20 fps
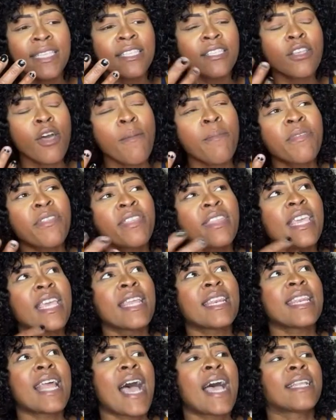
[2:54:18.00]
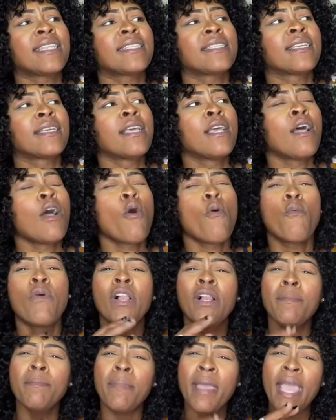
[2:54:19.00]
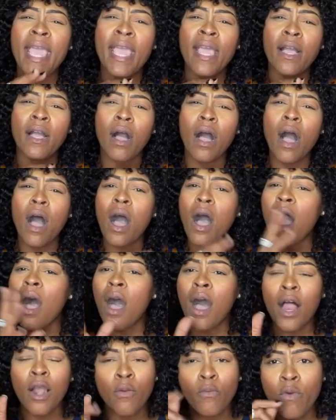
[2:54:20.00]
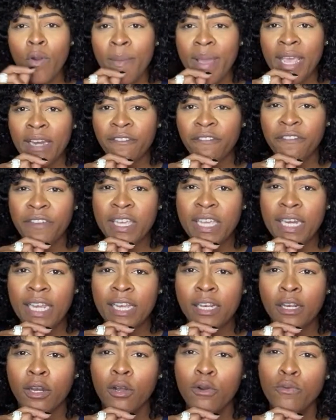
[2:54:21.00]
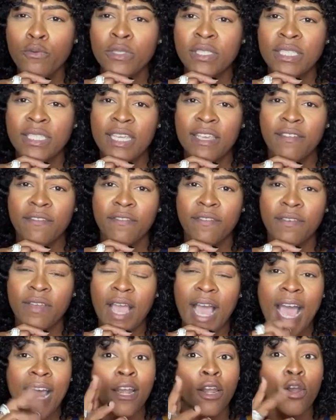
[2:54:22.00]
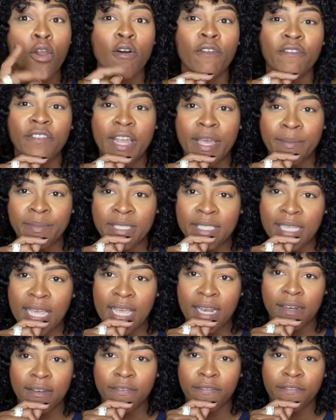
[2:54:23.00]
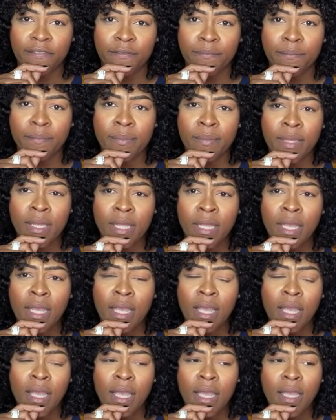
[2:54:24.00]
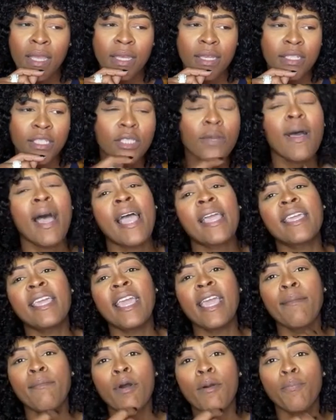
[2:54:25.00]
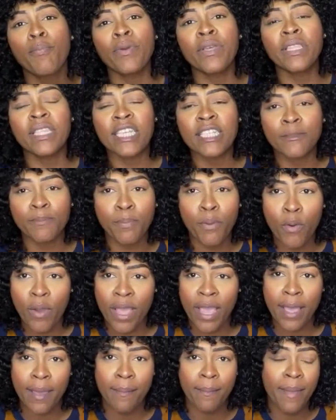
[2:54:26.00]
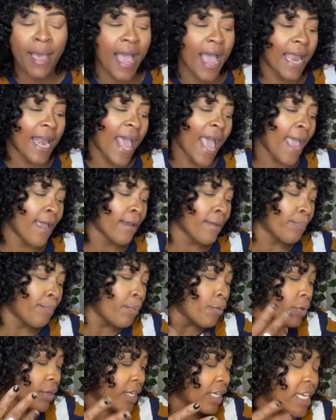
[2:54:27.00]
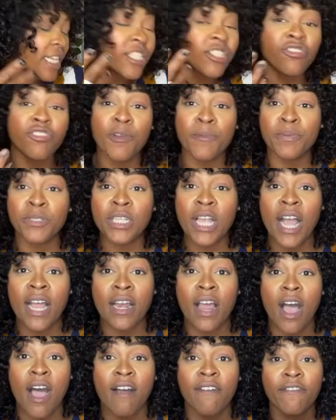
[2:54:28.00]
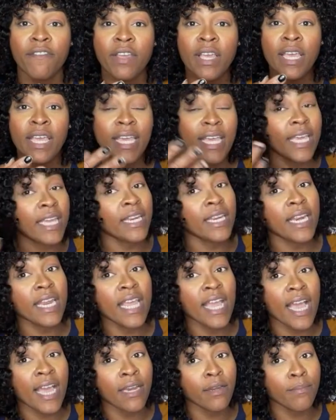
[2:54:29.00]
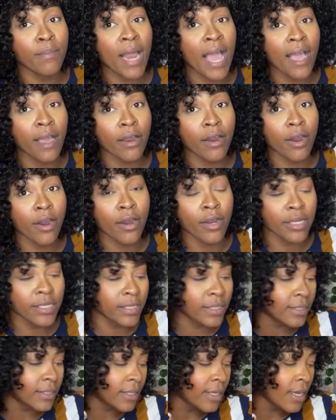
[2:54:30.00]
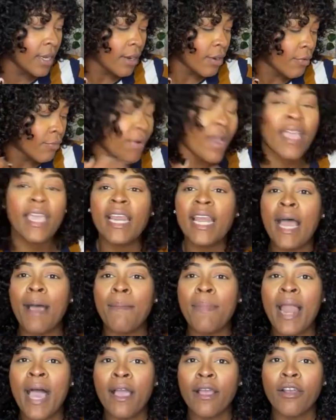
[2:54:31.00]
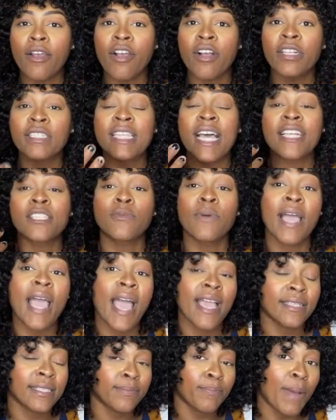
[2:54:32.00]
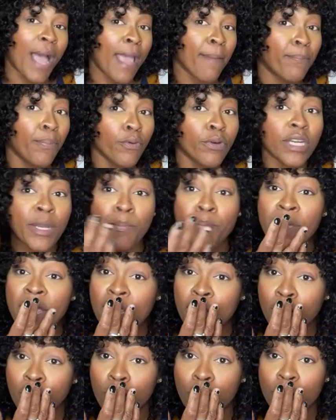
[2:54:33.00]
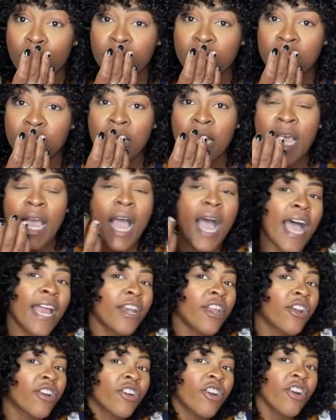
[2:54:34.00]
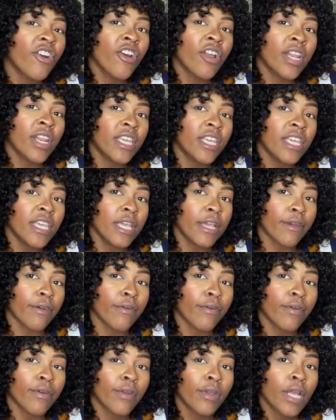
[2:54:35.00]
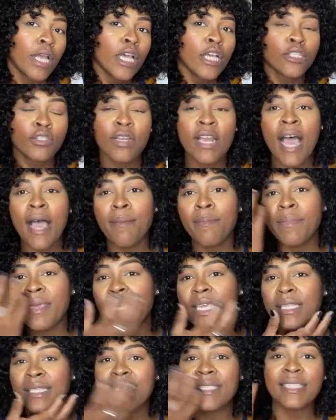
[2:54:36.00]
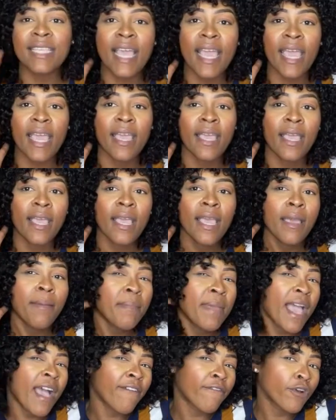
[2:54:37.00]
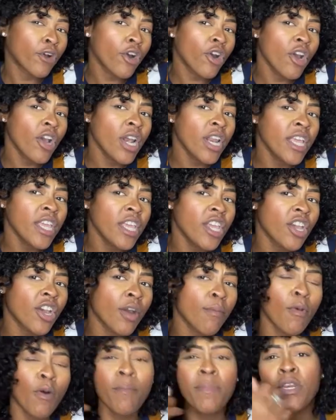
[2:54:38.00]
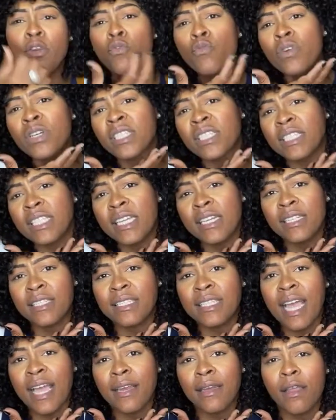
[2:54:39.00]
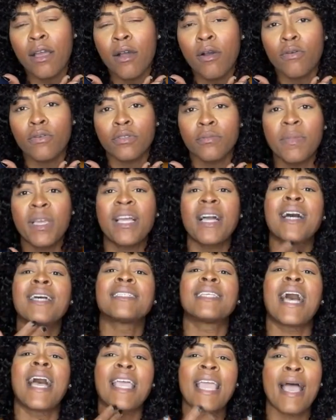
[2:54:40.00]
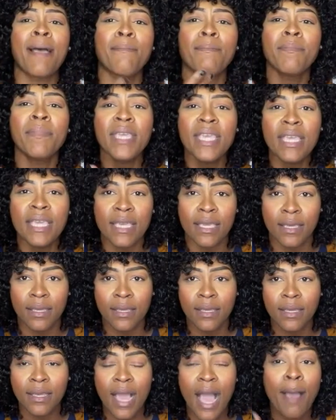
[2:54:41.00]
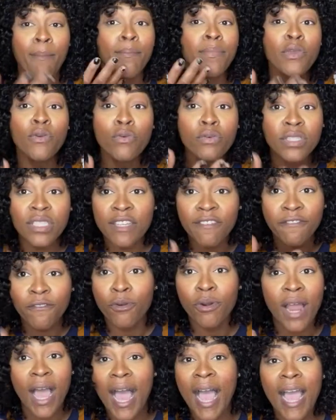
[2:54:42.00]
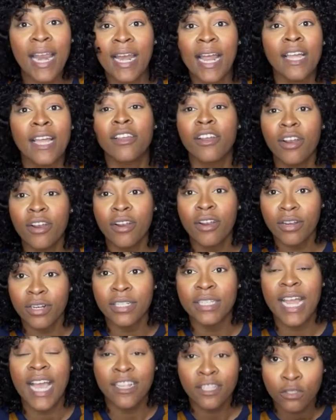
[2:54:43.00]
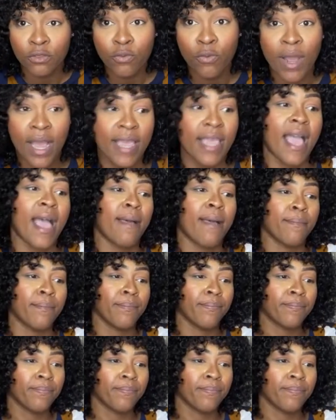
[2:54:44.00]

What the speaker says: something that will make all women feel inclusive and love themselves? So I came up with this poem and I put the description of Indian black girls, regular black girls. That's why I put the big nose and the curly hair. So that means, say, me have curly hair, but my nose still stand out because I am me, a beautiful island girl. That's who I am.